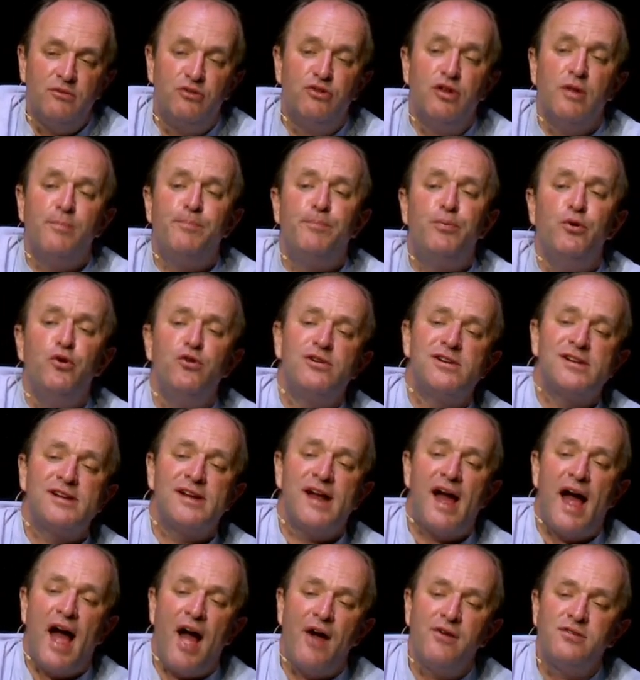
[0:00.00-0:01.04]

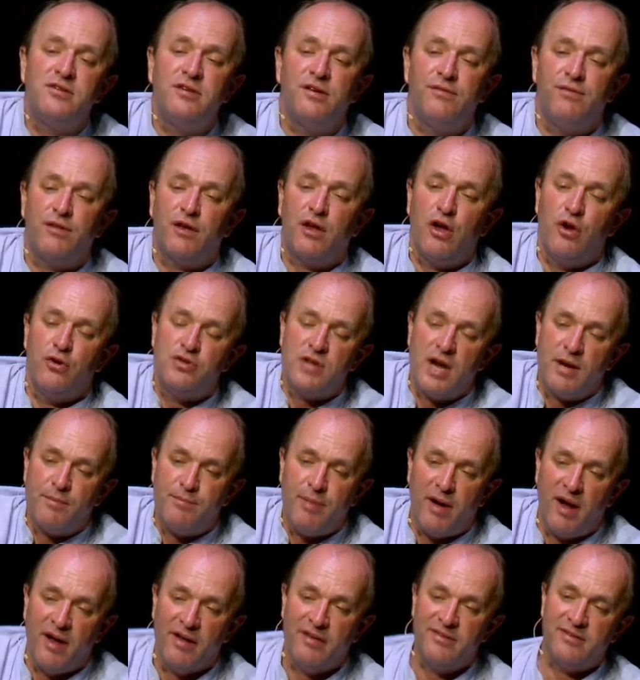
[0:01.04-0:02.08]
debouch out of the
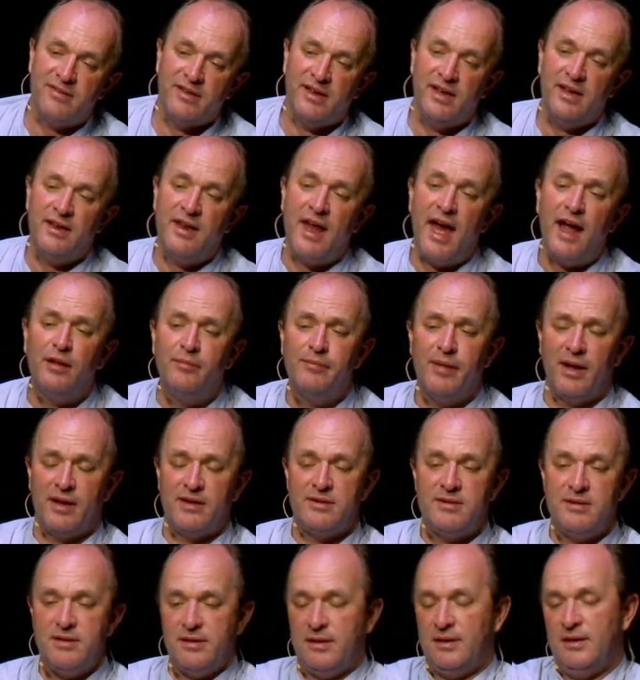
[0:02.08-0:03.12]
Khojak Pass in
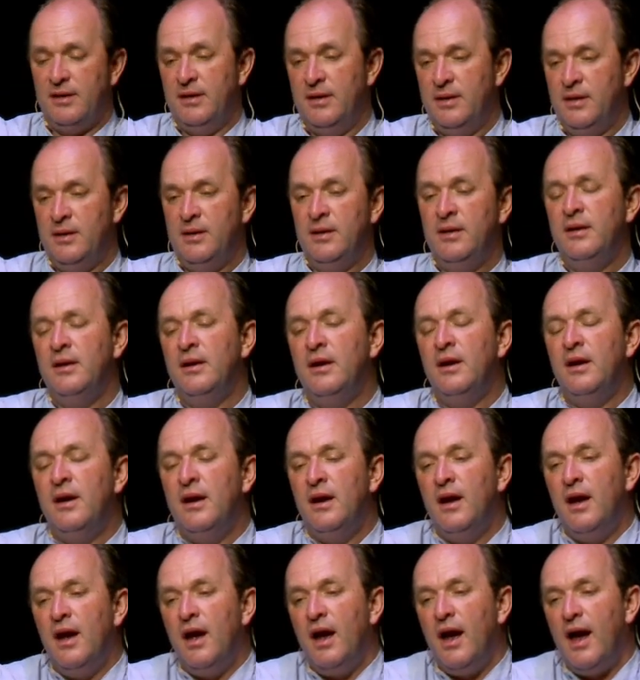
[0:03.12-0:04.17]
Helmand,
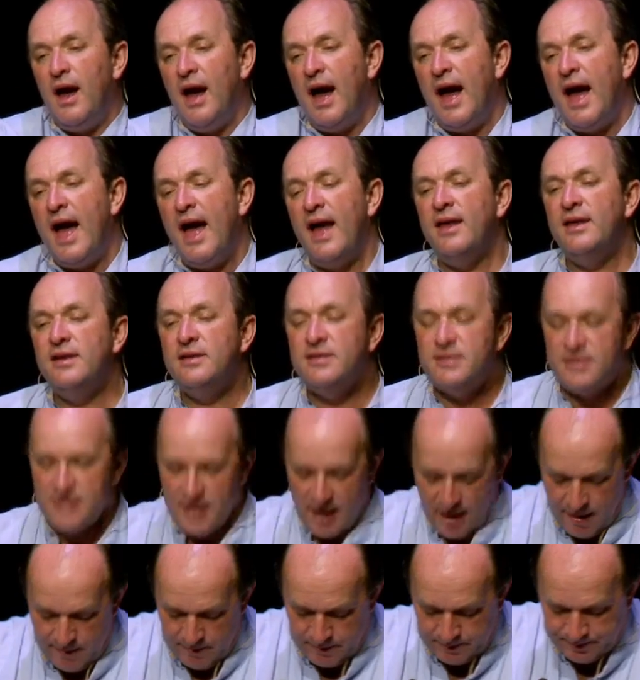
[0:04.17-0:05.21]
and
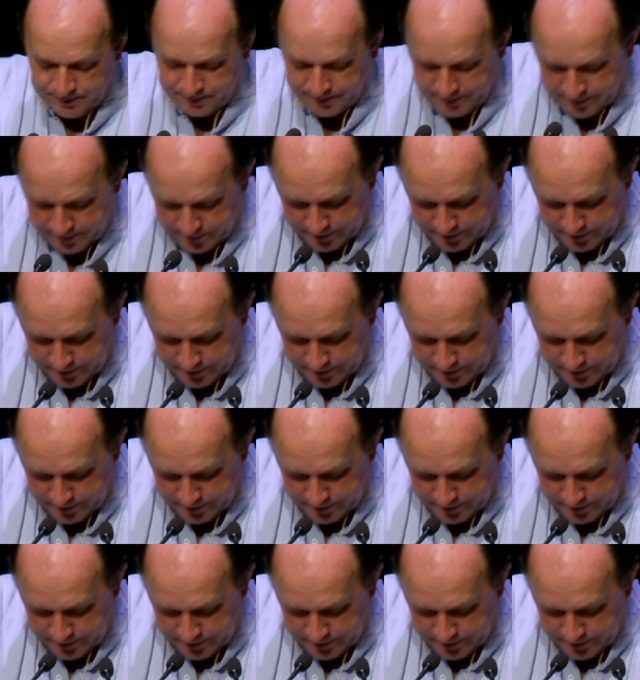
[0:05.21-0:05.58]
um,